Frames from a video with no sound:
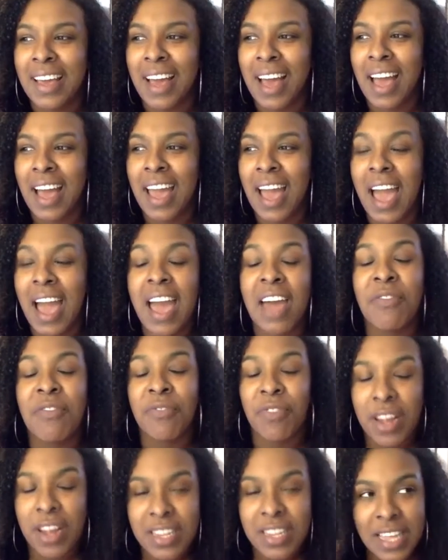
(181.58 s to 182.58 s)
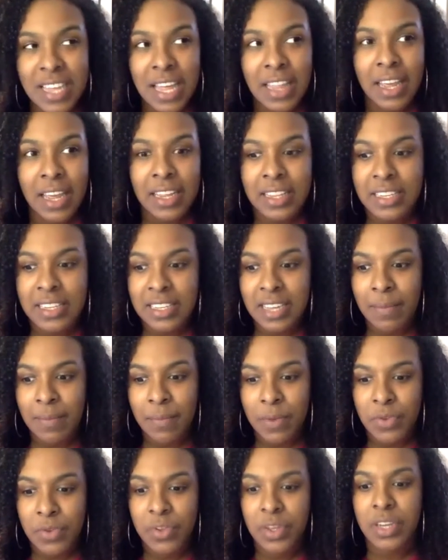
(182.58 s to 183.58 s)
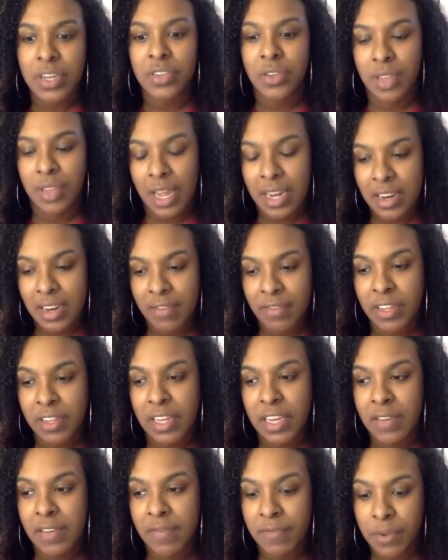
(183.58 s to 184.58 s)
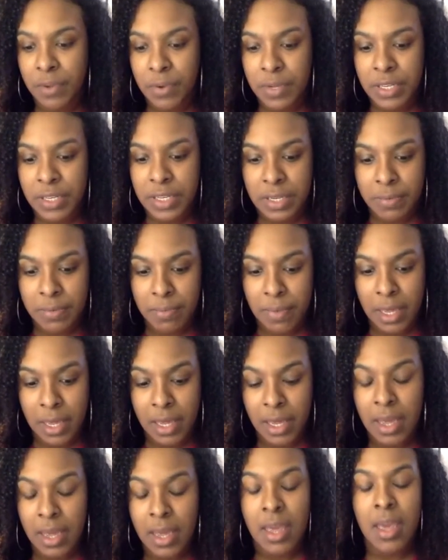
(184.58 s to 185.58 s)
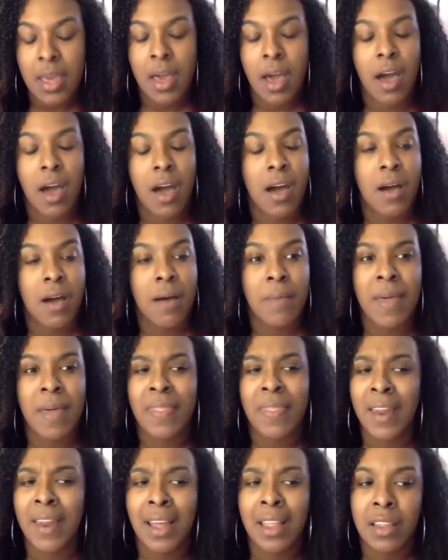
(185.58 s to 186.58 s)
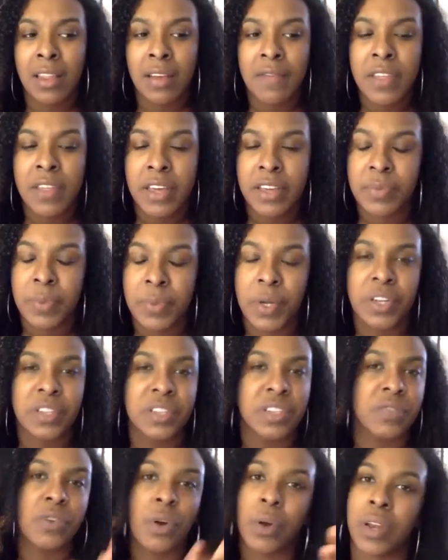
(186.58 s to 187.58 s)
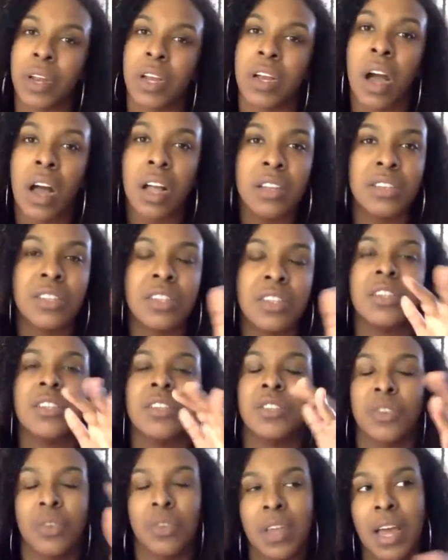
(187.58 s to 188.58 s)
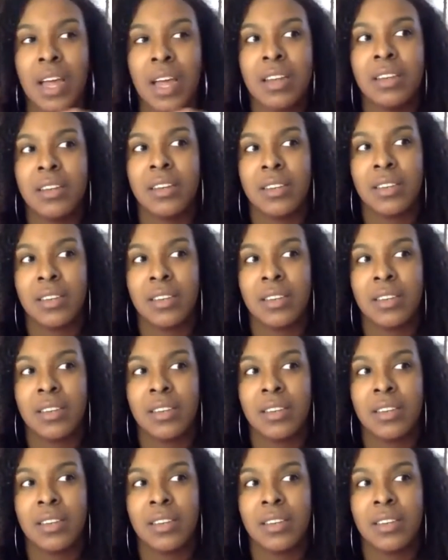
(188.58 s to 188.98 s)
I had friends that liked the same music, so that definitely influenced me. And then I love the experience of going to concerts, so that